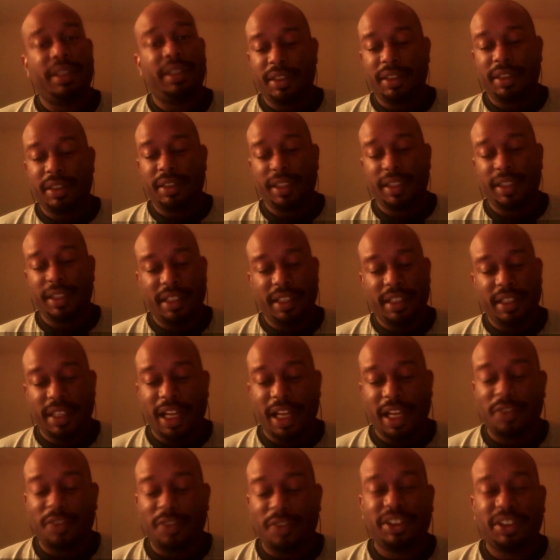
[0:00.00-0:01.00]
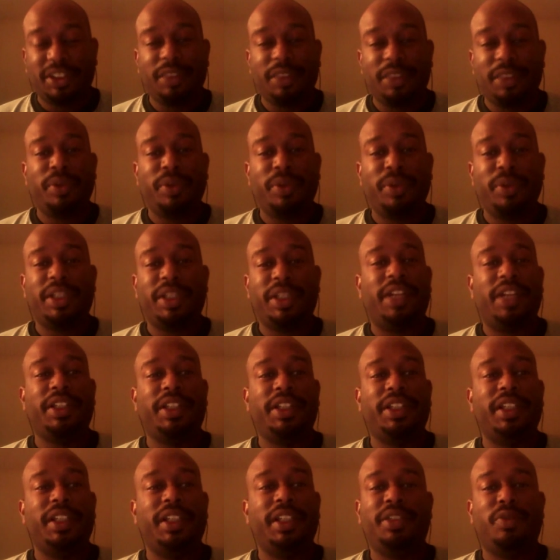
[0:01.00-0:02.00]
And I don't see them pulling out
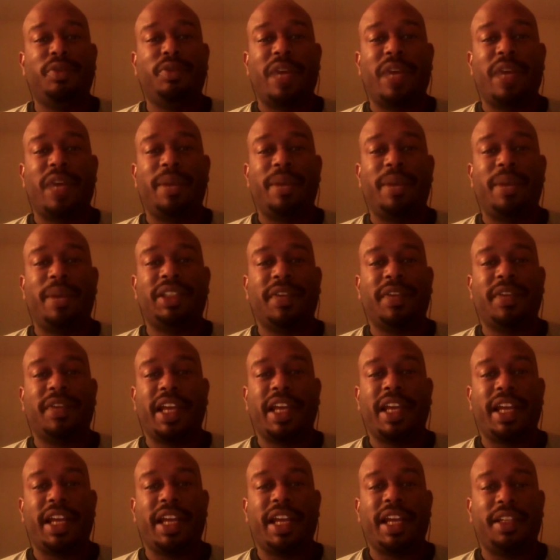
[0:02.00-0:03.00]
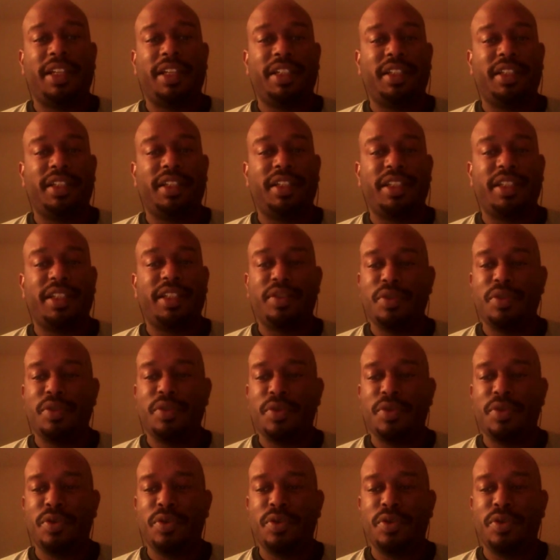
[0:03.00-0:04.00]
any rabbits out of a hat, anything
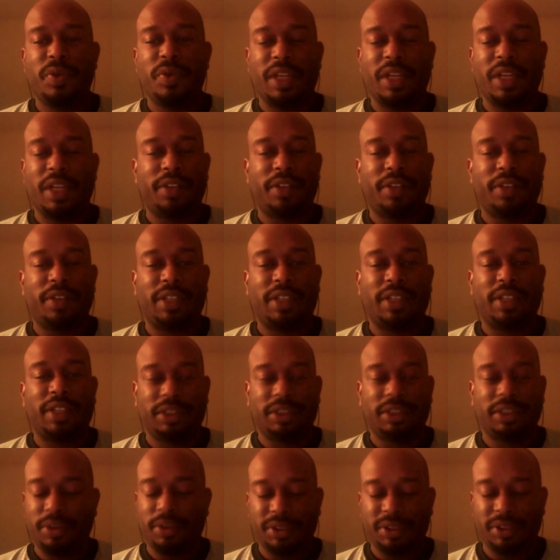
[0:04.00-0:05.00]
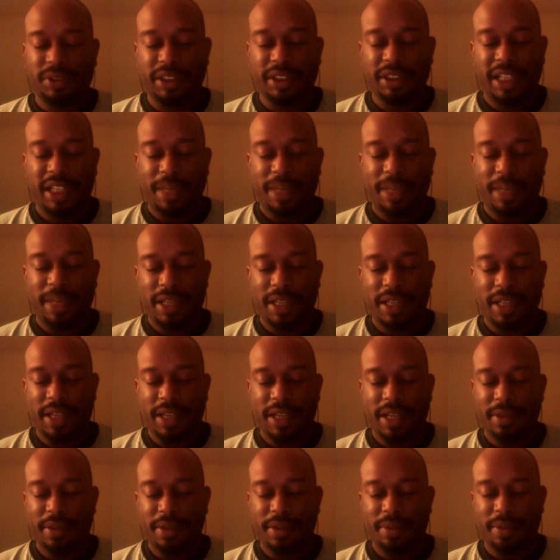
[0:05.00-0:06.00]
new. I just don't see it happening,
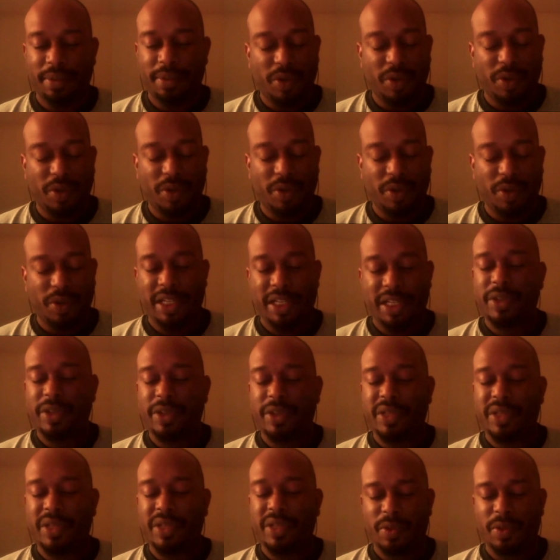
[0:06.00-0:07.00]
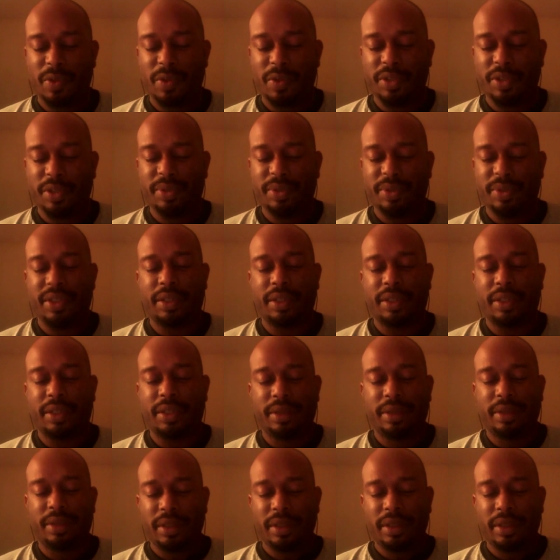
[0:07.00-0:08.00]
guys. You comment down below. Tell me what you think.
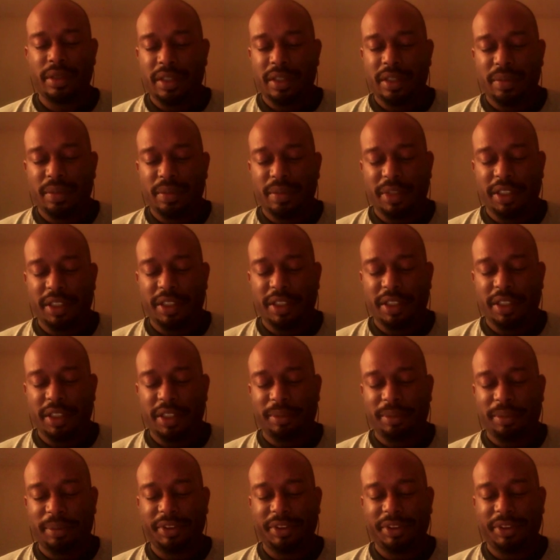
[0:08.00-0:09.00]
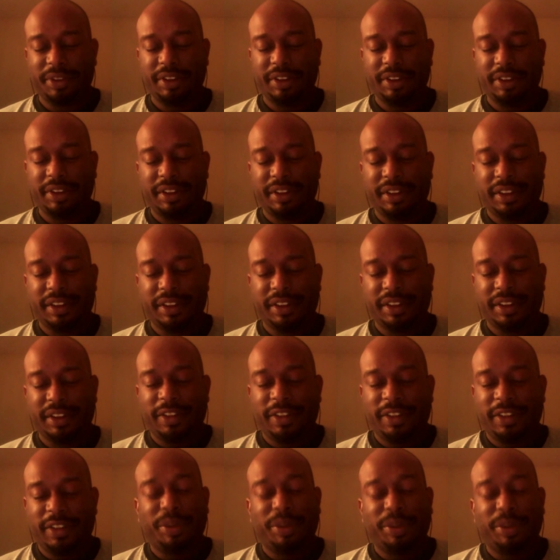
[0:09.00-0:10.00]
But
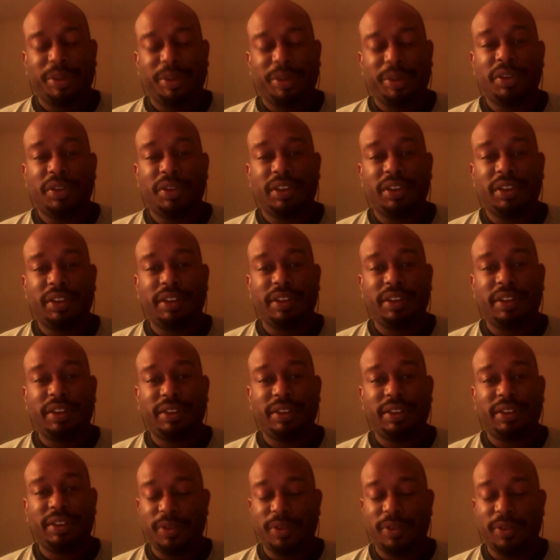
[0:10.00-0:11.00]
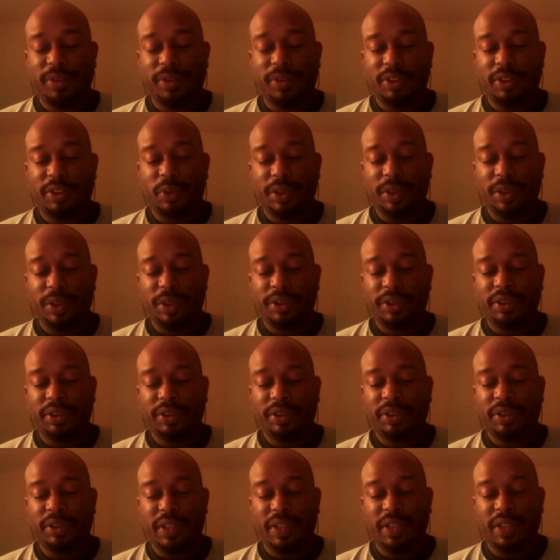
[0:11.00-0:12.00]
for me personally, as far as the winner is
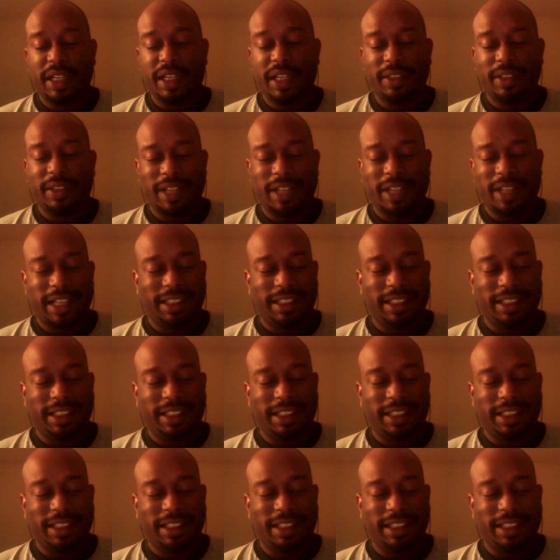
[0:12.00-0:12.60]
concerned, I